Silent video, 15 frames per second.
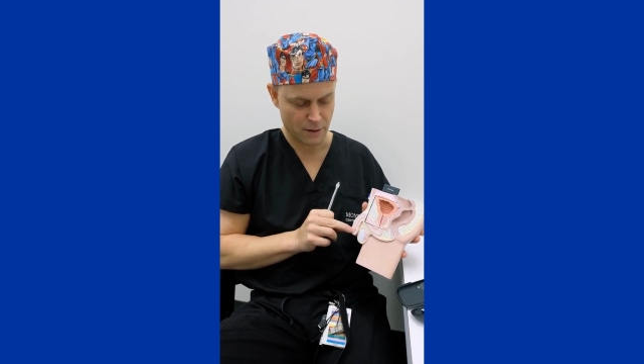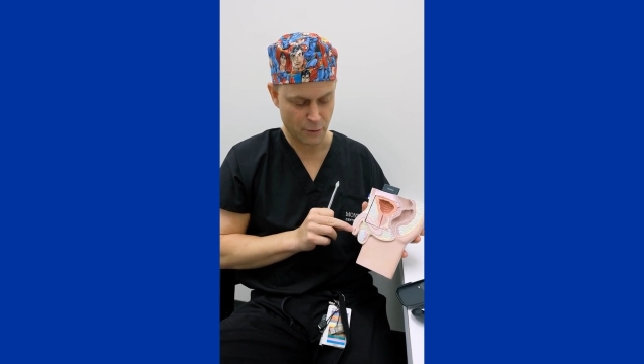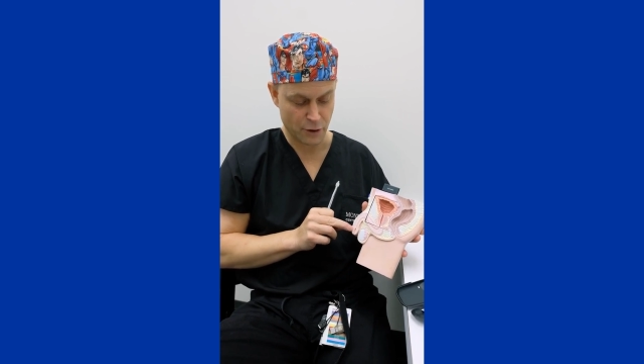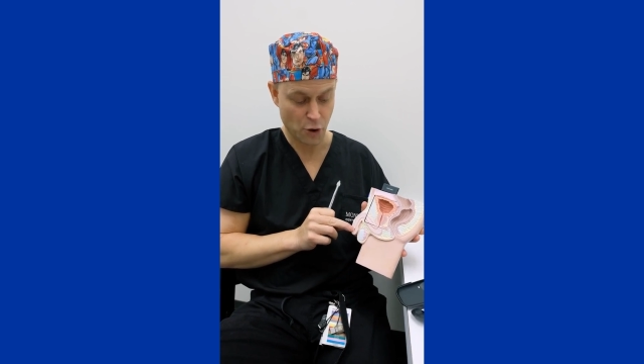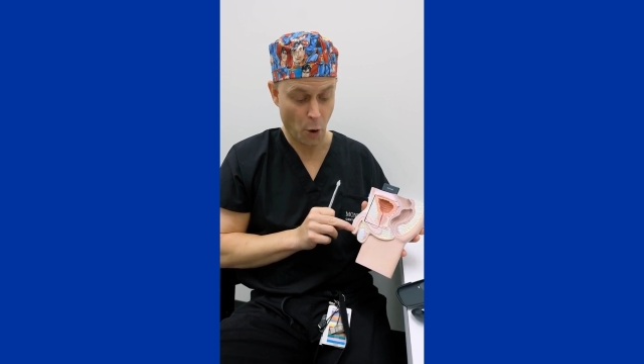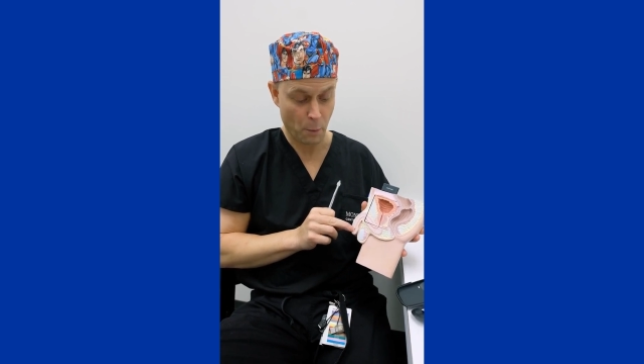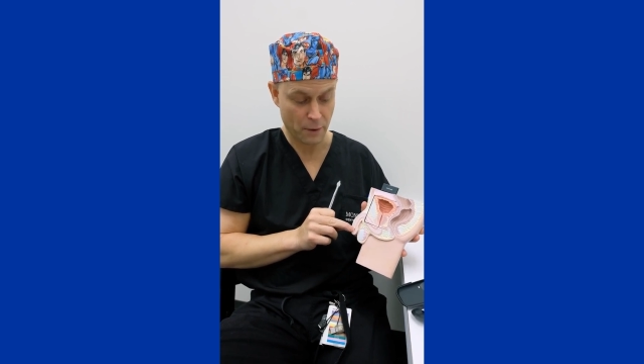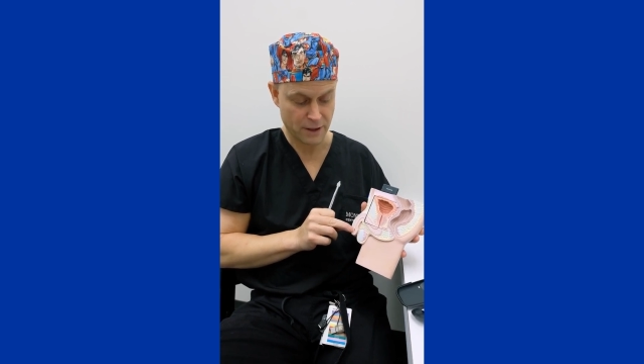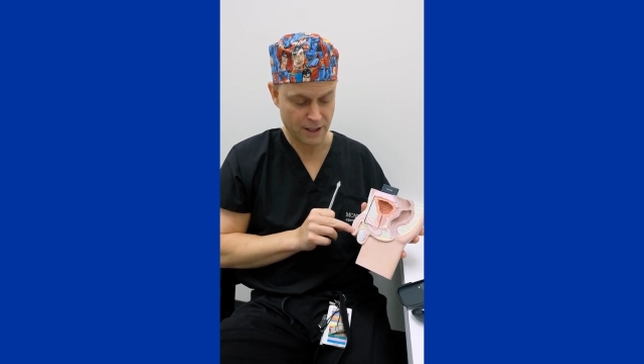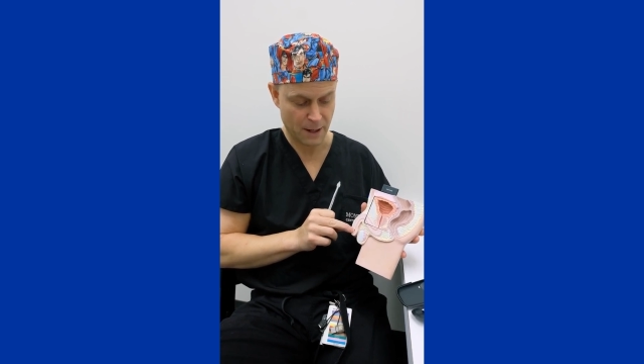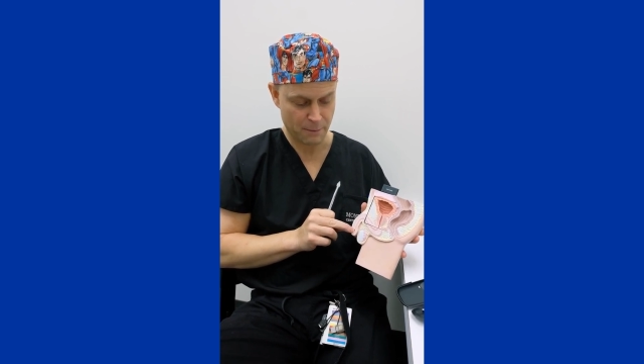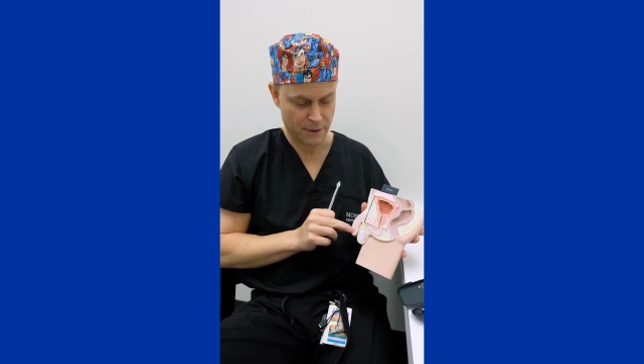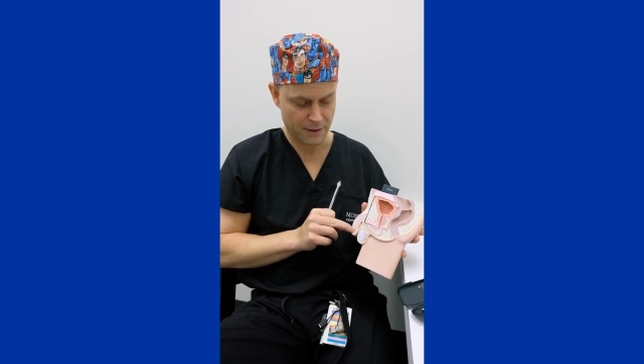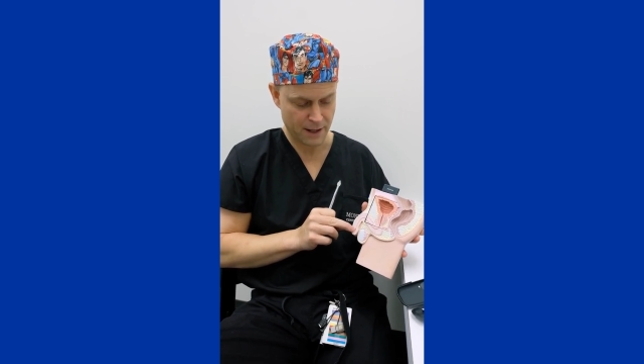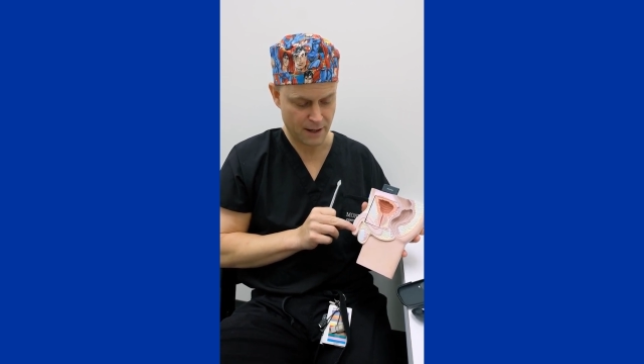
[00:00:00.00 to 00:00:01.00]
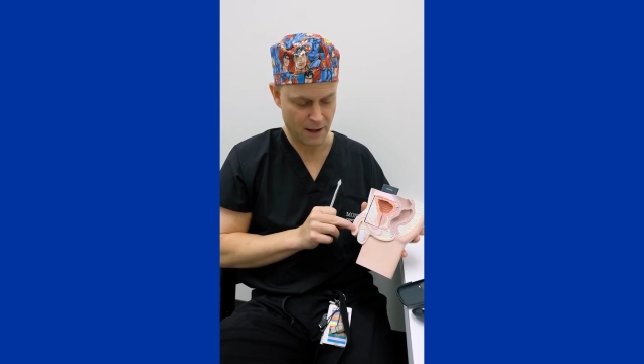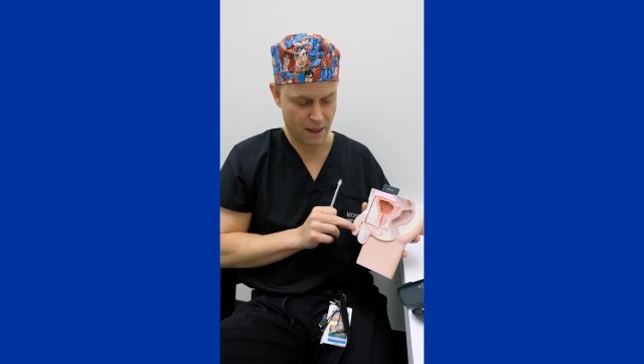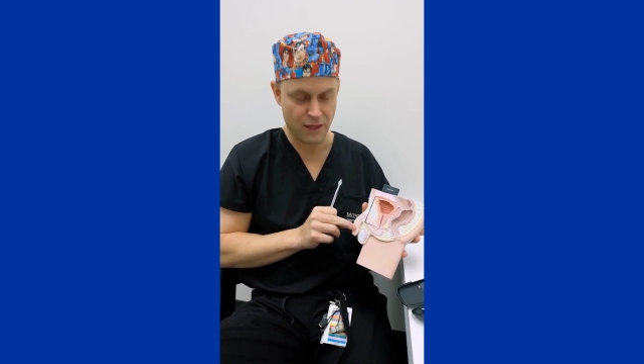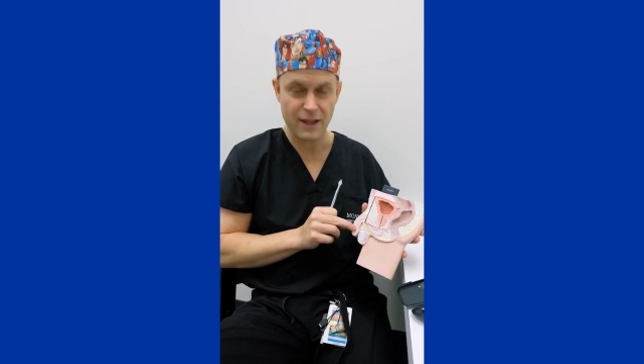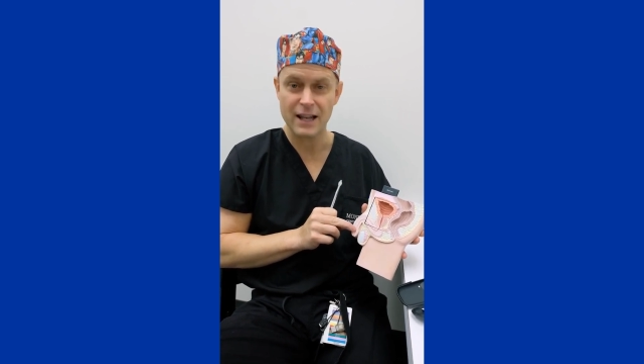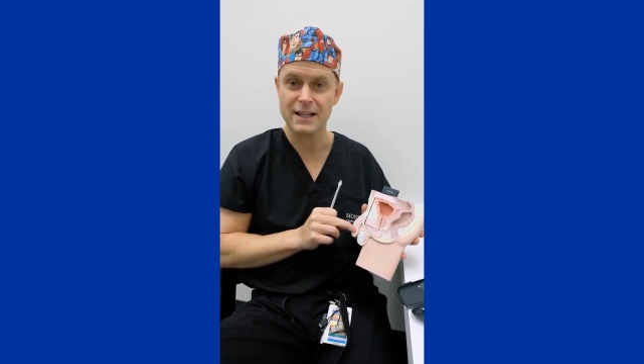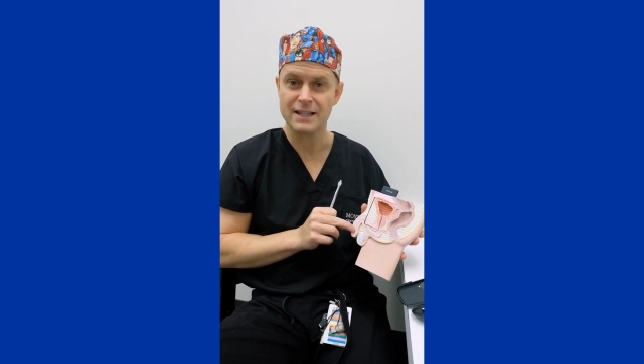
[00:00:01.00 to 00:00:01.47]
which opens up and then
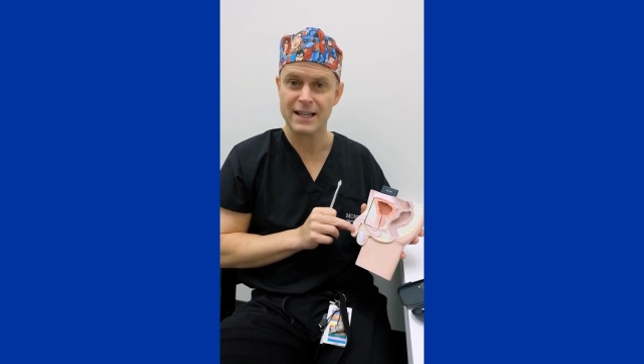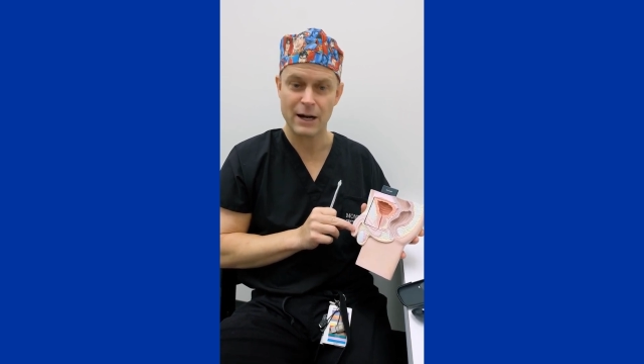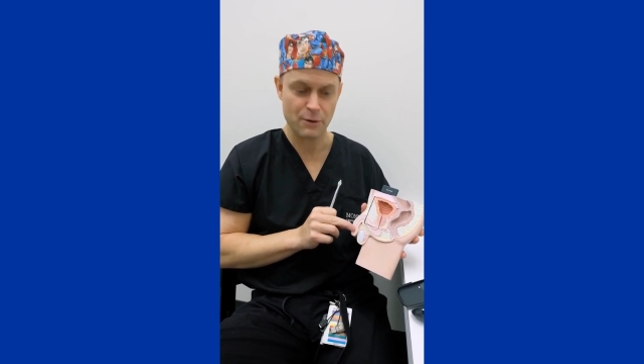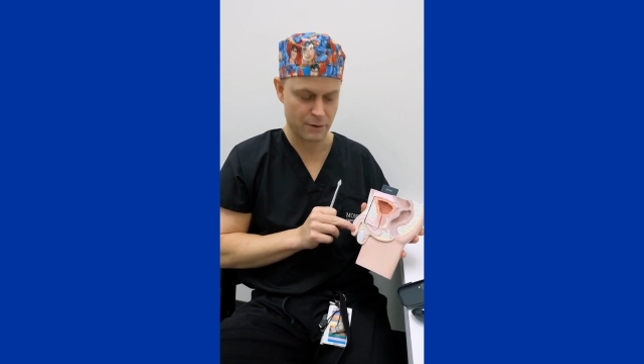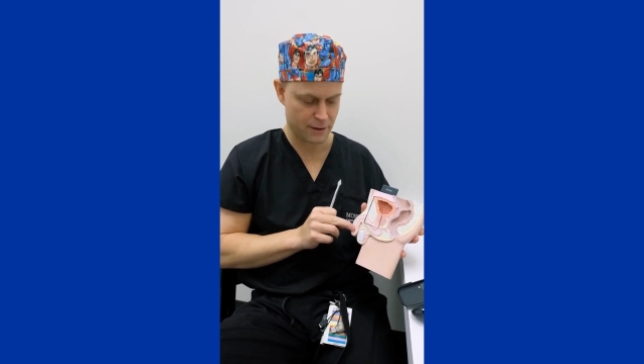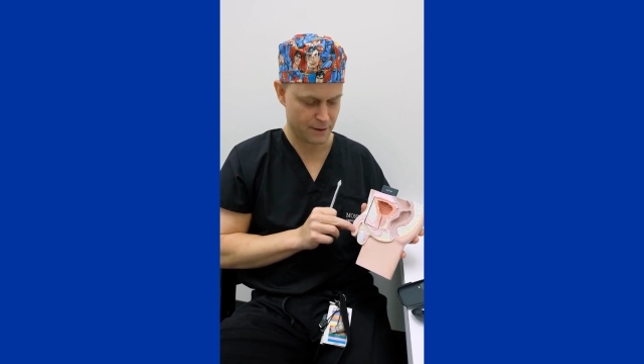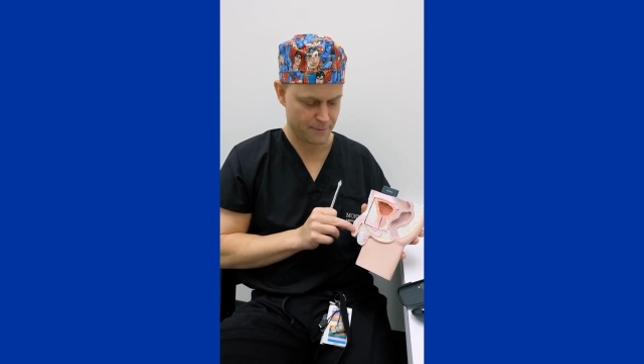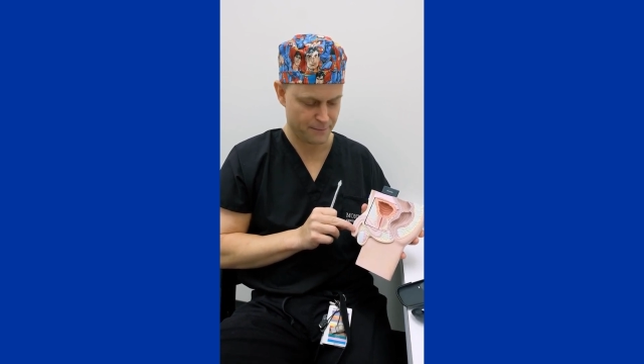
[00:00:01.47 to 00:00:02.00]
thins out,